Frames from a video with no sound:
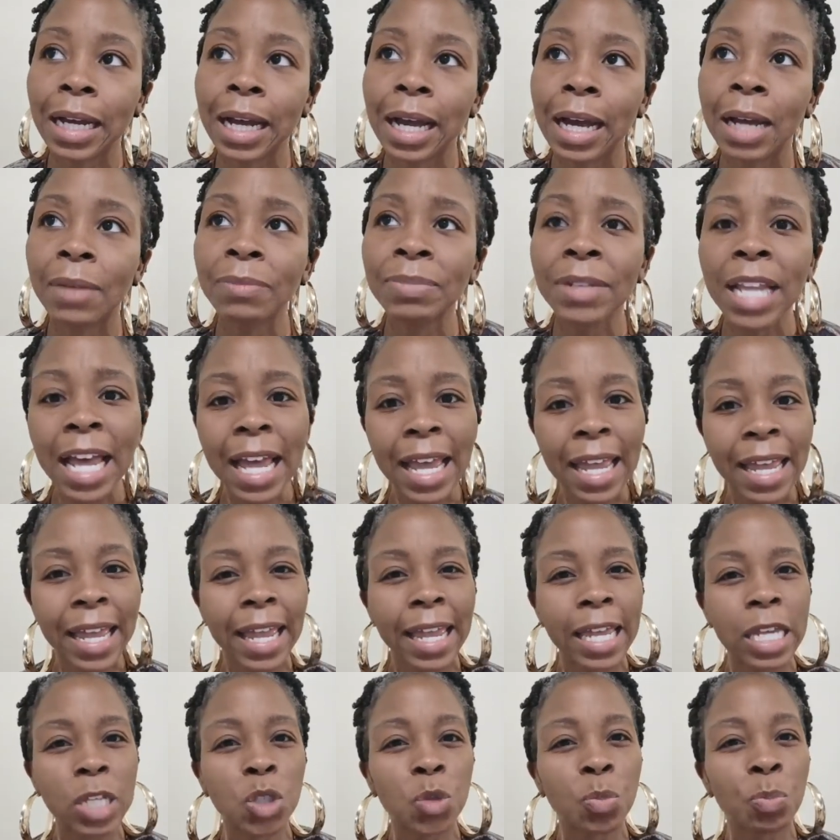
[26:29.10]
I'm not
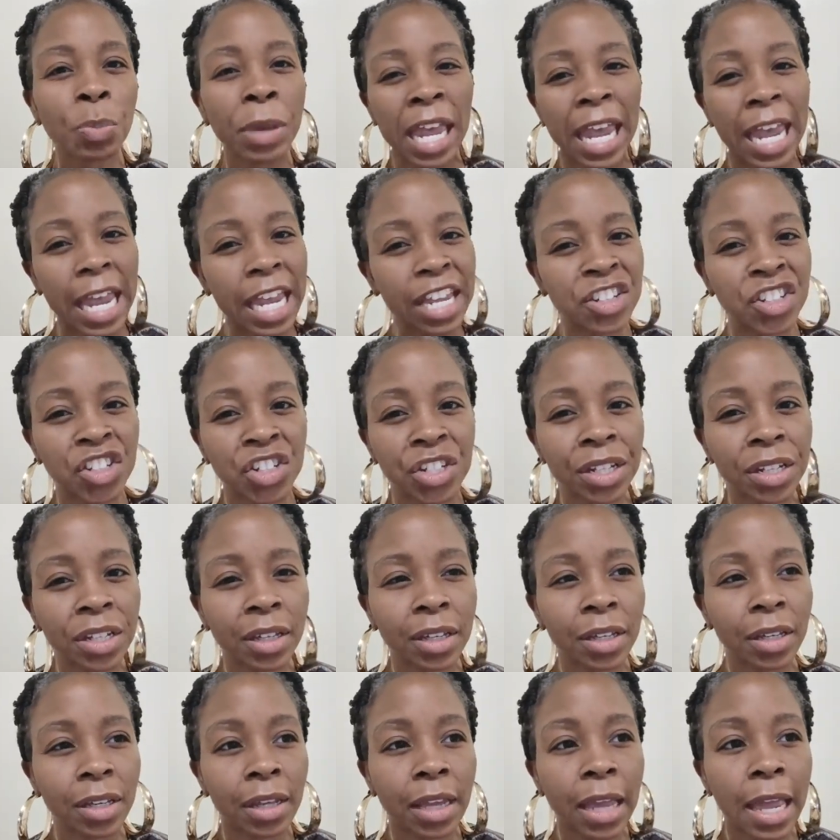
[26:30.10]
as
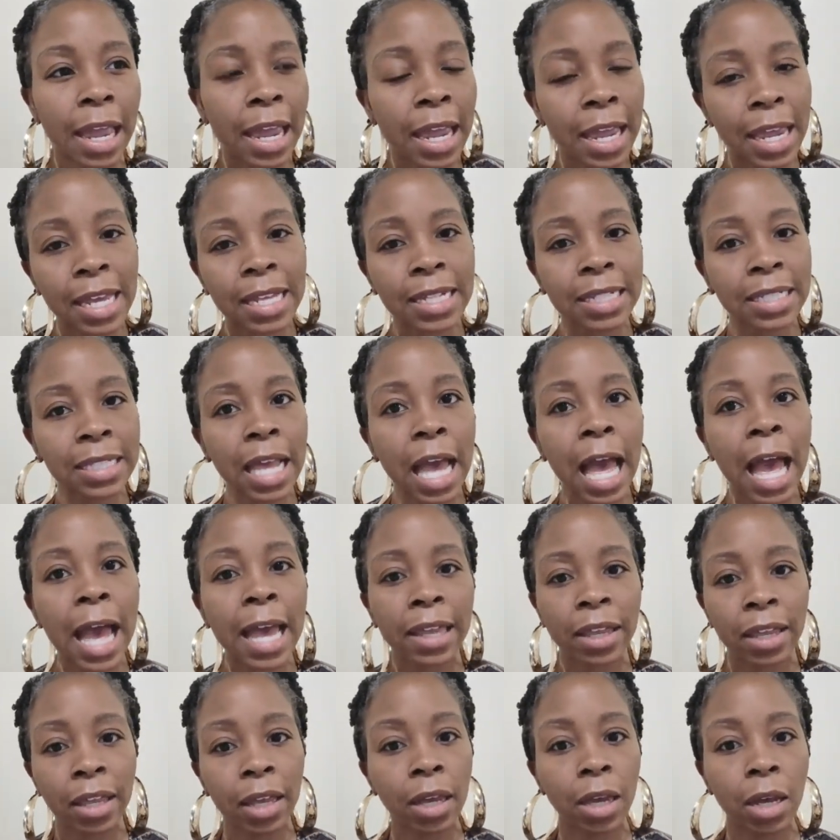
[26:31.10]
passionate as I
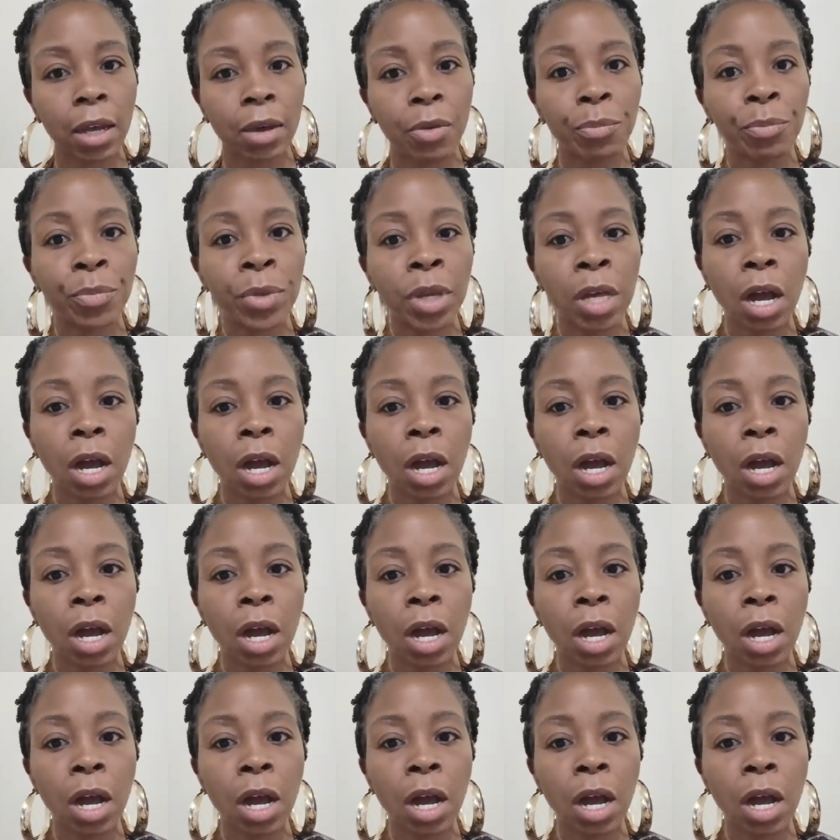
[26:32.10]
am